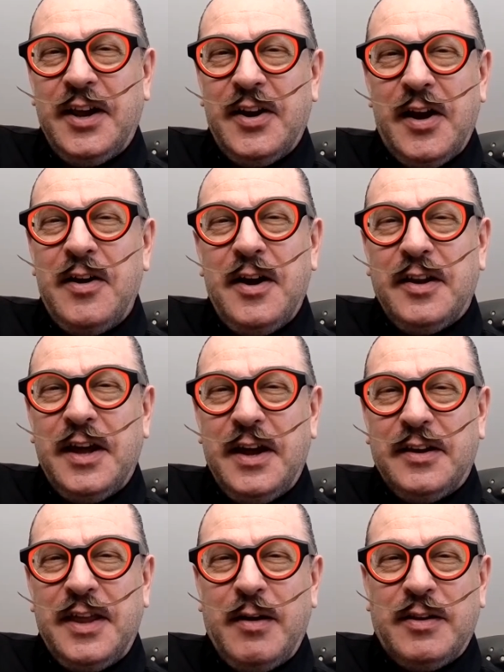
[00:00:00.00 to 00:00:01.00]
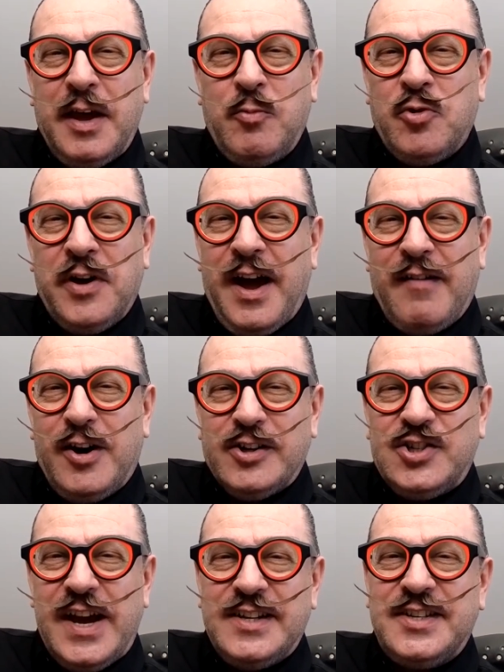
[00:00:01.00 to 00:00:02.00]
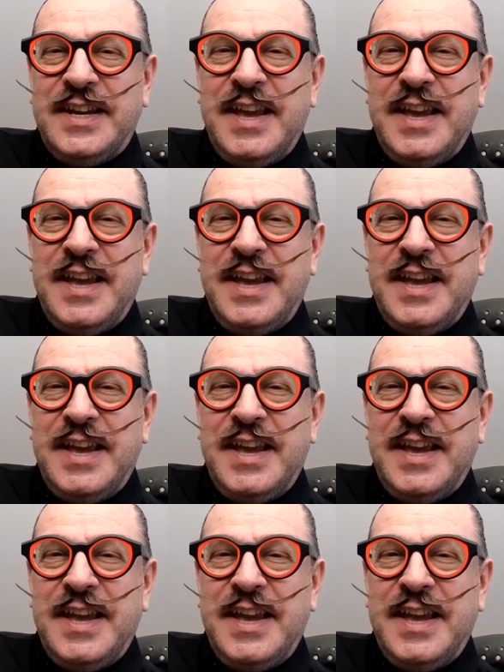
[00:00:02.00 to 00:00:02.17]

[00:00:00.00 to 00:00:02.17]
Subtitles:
they wouldn't have our shares